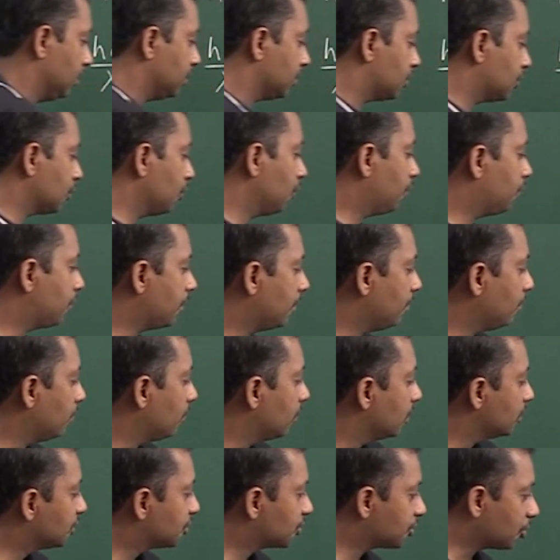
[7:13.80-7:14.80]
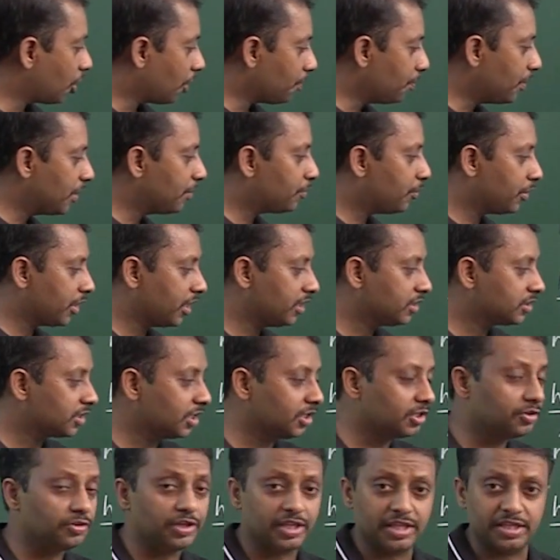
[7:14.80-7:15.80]
So from stopping
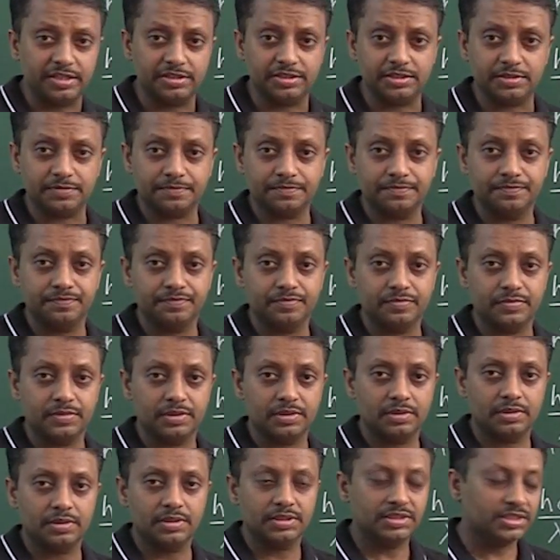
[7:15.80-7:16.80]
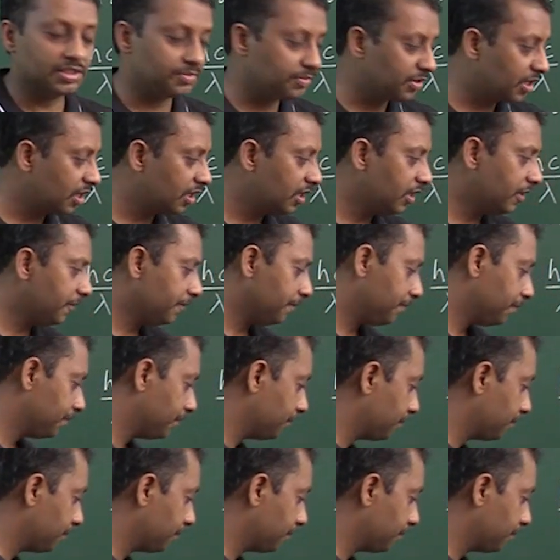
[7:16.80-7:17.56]
potential to energy. Similarly,